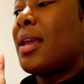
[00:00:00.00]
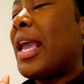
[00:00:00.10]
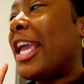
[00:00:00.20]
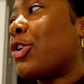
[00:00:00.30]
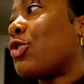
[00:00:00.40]

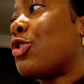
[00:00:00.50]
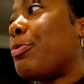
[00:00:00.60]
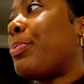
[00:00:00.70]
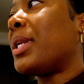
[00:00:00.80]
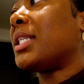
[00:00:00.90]
Hey
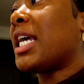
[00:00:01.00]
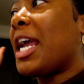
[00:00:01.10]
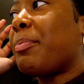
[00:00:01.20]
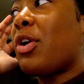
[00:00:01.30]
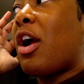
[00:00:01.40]
Google, put a
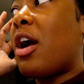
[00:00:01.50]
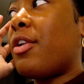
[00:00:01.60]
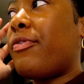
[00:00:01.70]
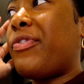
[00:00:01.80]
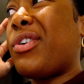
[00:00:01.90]
timer
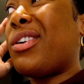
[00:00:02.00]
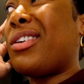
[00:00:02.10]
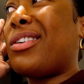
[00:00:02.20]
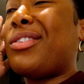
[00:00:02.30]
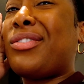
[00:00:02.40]
on
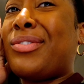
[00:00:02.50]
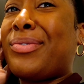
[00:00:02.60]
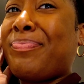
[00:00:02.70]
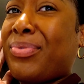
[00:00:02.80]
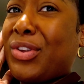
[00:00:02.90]

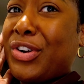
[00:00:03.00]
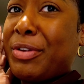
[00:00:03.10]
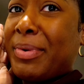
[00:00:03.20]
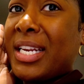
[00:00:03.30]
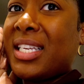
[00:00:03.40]
for
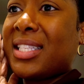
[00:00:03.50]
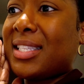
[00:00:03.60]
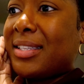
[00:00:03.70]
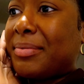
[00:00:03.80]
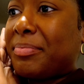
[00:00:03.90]
30 minutes.